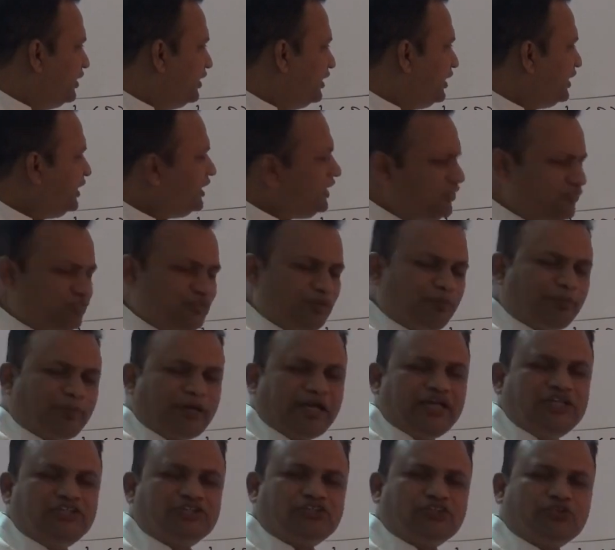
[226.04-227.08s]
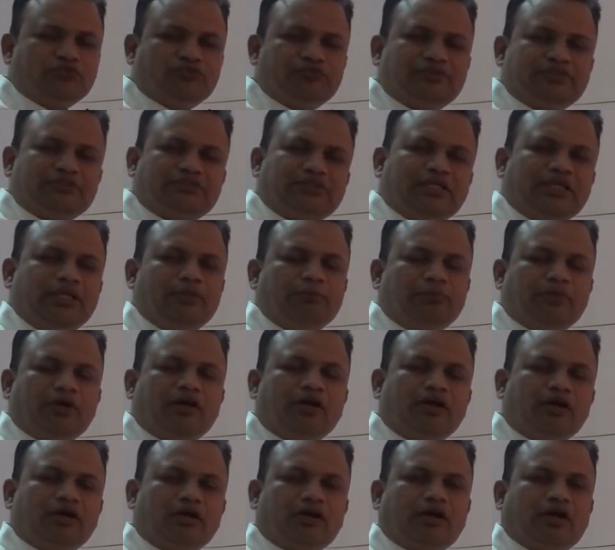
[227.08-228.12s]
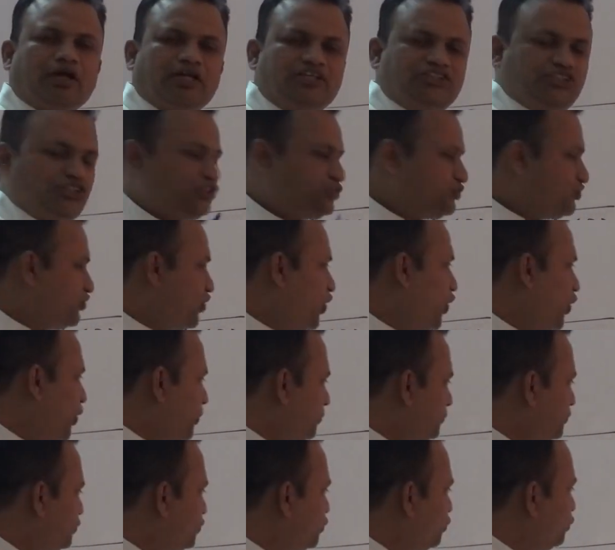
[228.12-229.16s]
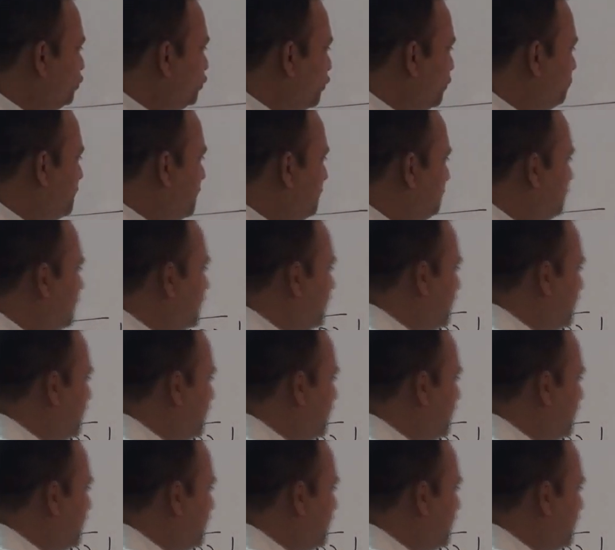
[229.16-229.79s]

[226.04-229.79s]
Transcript: If the price of the same product rises from 2 rupee per